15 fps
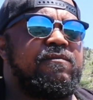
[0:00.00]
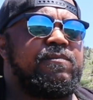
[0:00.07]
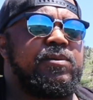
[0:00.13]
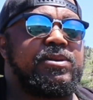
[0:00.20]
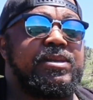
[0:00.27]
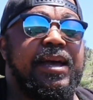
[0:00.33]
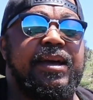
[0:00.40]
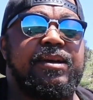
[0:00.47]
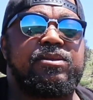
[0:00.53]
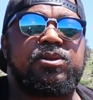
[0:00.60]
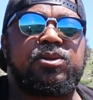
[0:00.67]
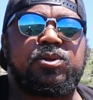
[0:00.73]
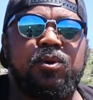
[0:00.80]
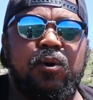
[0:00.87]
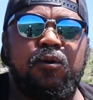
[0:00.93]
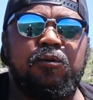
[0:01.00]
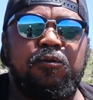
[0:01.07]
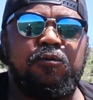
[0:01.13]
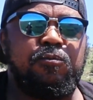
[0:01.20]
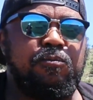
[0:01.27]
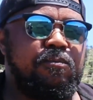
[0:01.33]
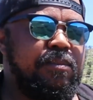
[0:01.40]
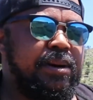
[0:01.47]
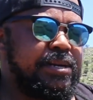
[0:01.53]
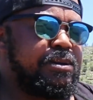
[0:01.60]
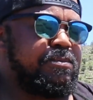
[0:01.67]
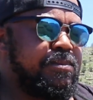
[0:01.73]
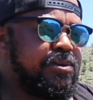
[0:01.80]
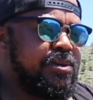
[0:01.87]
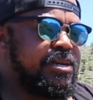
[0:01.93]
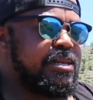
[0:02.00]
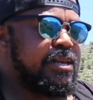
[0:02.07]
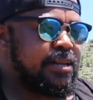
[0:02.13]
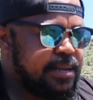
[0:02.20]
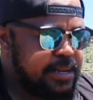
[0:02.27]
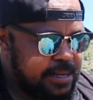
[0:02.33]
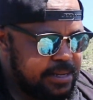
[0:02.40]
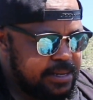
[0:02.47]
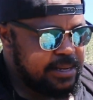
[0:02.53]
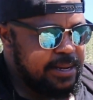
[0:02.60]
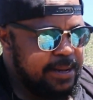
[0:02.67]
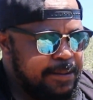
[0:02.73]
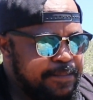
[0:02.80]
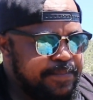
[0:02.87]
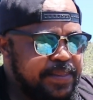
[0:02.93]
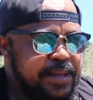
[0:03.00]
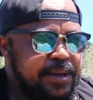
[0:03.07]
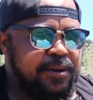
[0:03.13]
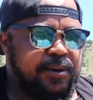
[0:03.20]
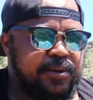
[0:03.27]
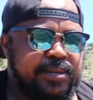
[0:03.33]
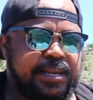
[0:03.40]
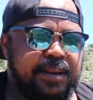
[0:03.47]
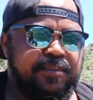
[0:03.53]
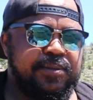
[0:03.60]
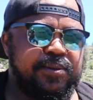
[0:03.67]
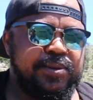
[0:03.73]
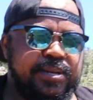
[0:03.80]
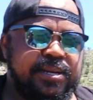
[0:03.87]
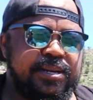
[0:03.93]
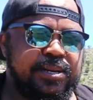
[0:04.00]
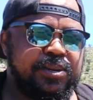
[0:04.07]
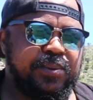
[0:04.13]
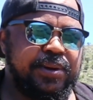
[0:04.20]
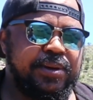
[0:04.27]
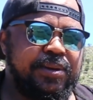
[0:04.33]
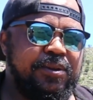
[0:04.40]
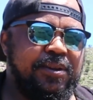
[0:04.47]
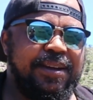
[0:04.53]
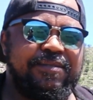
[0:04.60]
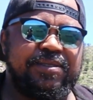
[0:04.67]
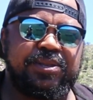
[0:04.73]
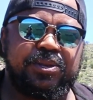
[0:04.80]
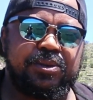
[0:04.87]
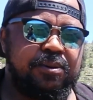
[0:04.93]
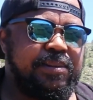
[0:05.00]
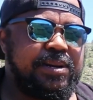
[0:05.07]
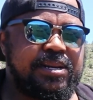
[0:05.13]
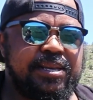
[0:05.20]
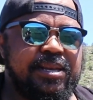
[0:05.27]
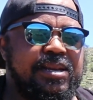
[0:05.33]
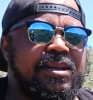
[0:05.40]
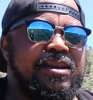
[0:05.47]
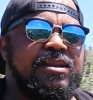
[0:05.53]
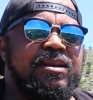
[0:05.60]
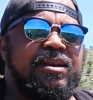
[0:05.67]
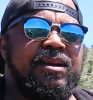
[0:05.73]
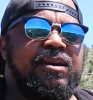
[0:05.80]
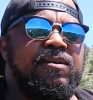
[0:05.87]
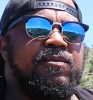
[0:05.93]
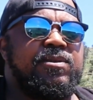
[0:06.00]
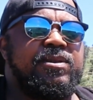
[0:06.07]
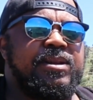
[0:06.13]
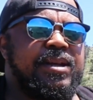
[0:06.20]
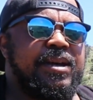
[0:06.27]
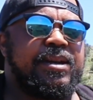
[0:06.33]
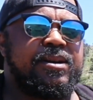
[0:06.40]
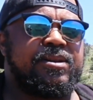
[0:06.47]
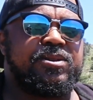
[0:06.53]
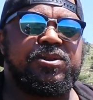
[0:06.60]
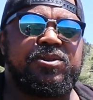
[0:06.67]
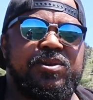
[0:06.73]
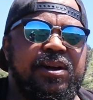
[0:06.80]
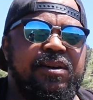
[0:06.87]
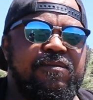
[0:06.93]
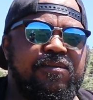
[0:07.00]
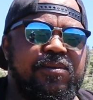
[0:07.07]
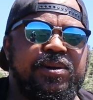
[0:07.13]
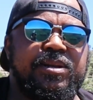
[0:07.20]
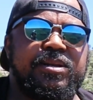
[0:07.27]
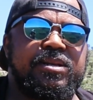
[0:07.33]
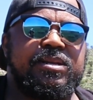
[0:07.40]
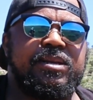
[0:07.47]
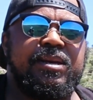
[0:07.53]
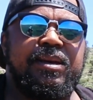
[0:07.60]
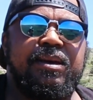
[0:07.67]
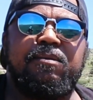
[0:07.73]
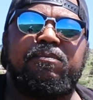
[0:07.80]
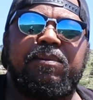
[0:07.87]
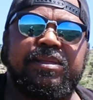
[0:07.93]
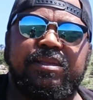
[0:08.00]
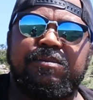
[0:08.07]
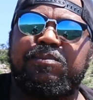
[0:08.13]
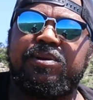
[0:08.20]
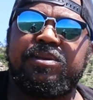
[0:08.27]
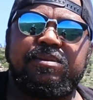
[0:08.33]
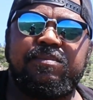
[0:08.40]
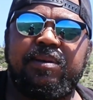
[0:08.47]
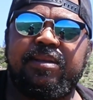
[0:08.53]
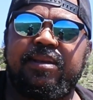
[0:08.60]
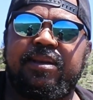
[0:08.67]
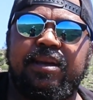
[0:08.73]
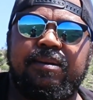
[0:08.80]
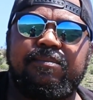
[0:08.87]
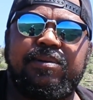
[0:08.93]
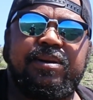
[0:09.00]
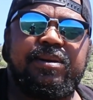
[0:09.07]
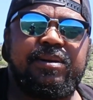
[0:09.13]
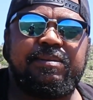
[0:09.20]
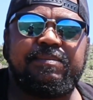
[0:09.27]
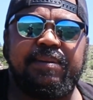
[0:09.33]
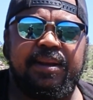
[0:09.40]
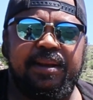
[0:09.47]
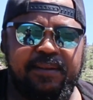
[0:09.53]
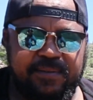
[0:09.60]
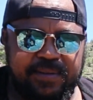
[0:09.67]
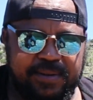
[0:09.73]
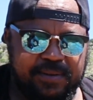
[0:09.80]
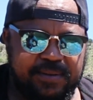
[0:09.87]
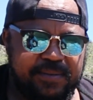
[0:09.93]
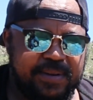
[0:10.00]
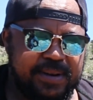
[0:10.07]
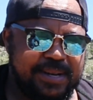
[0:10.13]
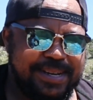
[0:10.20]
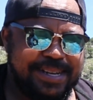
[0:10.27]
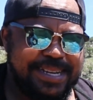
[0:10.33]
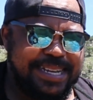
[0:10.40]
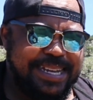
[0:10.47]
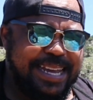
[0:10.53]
of because I had so much pilchards as a kid. You know, some of those dishes where you have it so much as a kid, when you're an adult you try to avoid it. But the person behind the camera, my lovely girlfriend,